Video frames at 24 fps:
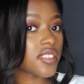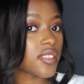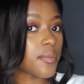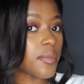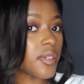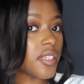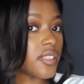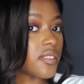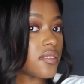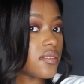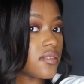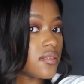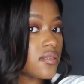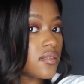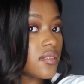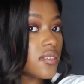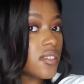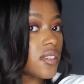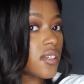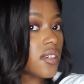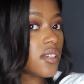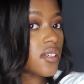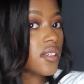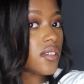I mean,
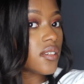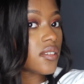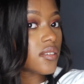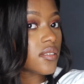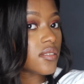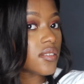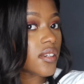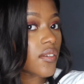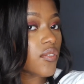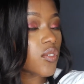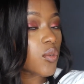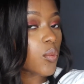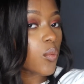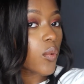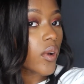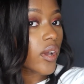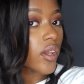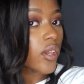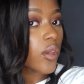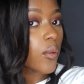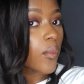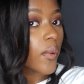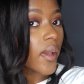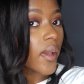you have to work your